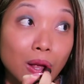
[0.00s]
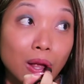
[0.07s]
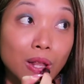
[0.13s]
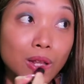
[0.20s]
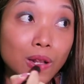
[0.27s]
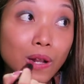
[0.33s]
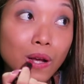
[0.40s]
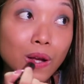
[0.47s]

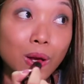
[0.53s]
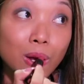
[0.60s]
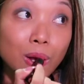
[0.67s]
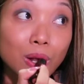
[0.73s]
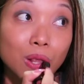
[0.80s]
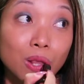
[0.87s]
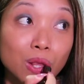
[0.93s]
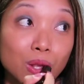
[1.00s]
you
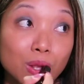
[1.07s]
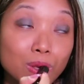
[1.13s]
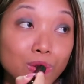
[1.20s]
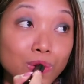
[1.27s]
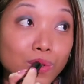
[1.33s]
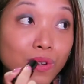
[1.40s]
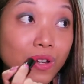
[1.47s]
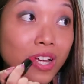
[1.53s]
know,
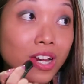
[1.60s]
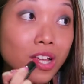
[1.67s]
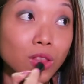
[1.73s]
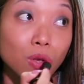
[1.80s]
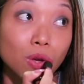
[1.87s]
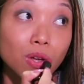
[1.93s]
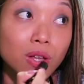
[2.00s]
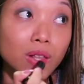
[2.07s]
suit any
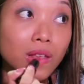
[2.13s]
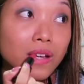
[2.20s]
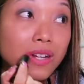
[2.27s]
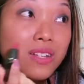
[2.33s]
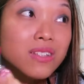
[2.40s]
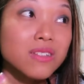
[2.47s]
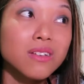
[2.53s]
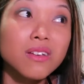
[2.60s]
look. Like
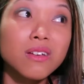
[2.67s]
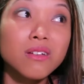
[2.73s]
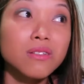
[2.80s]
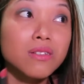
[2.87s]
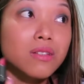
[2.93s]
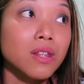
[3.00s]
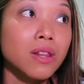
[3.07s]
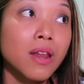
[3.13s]
just a
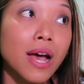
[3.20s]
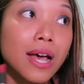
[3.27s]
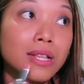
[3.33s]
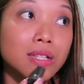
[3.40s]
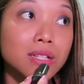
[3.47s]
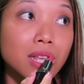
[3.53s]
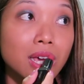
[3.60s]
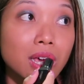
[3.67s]

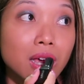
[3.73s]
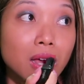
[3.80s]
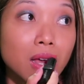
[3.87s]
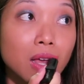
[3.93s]
nice like